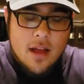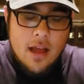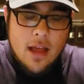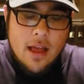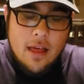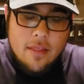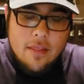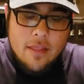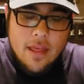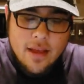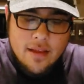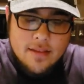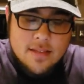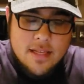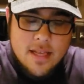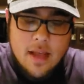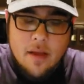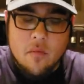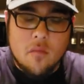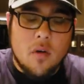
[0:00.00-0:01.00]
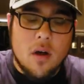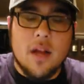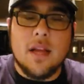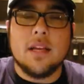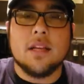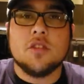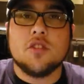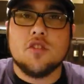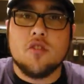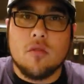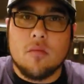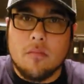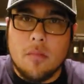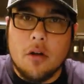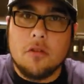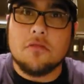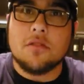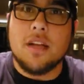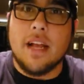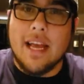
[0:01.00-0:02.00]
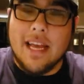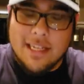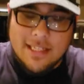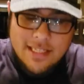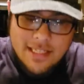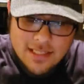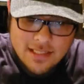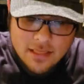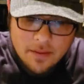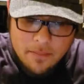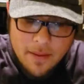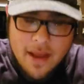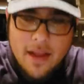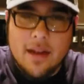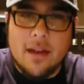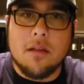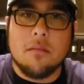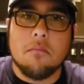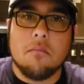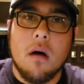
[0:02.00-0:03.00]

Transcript: and they say, what is your most anticipated